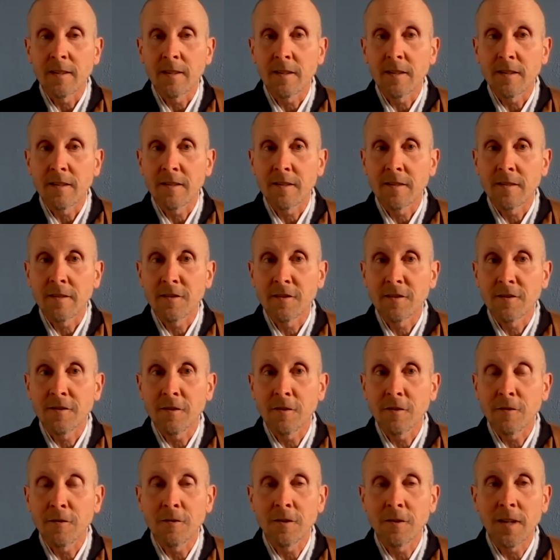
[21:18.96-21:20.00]
It's the
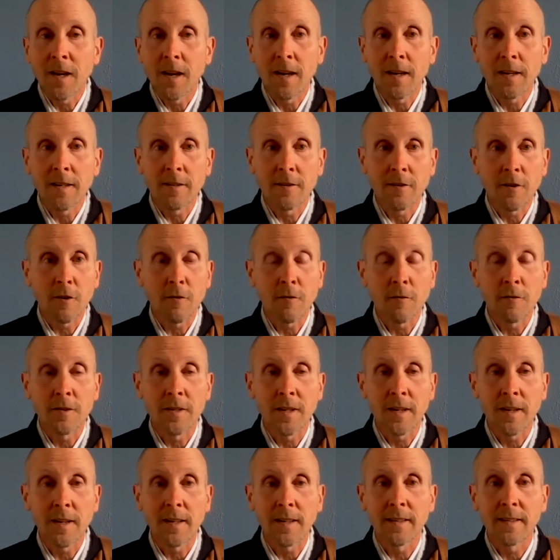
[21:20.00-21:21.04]
Sozan
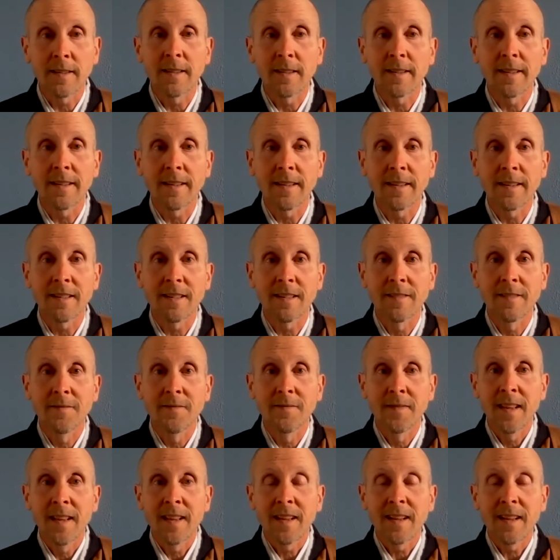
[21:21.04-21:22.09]
Tozan lineage.
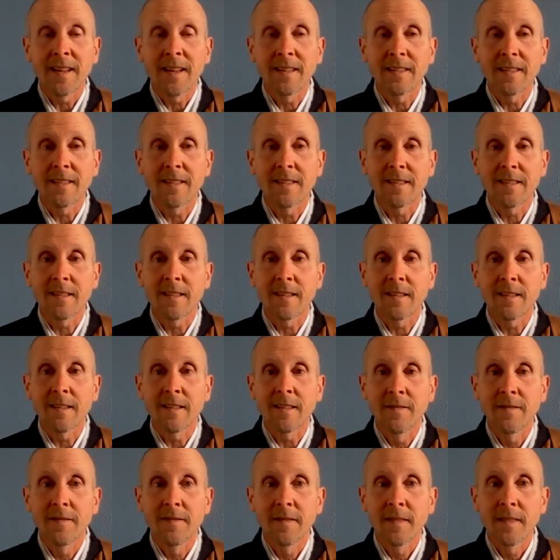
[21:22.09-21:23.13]
It's the
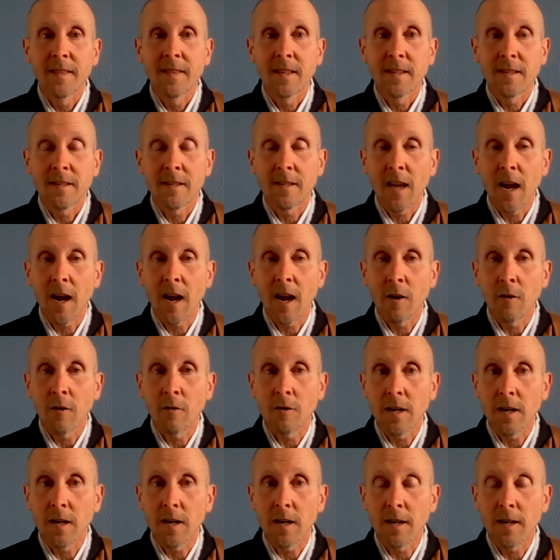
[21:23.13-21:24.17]

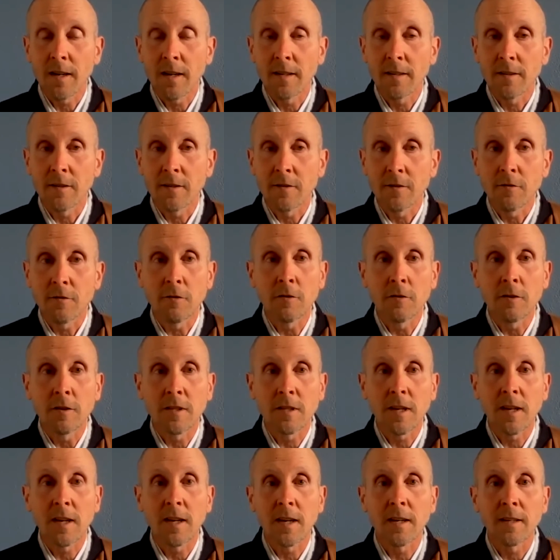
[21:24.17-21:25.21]
Caoshan
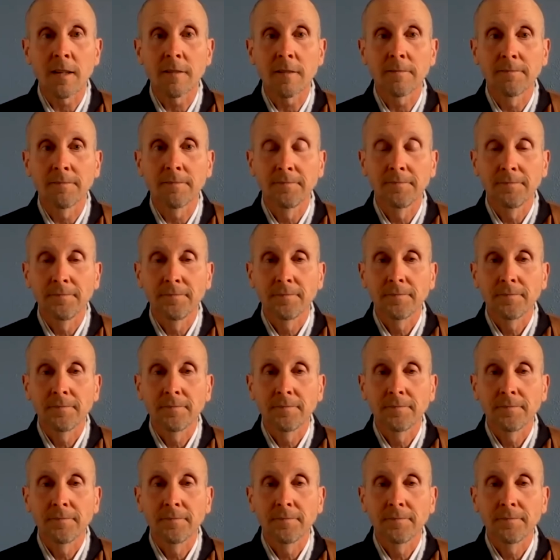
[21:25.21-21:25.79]
Dongshan